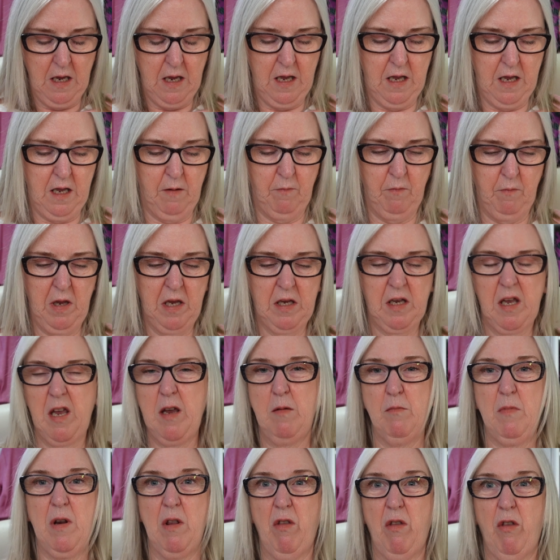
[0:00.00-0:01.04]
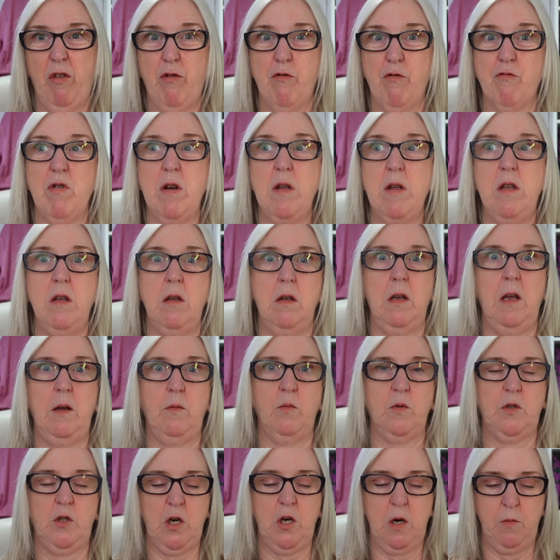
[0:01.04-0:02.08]
It came in 3, it
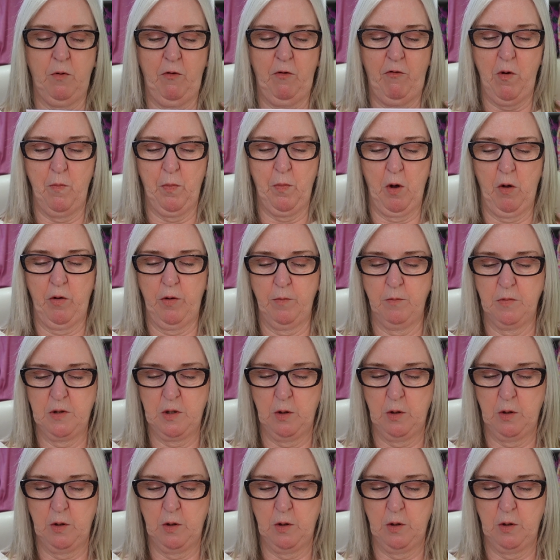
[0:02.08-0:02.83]
was cheaper if you bought them.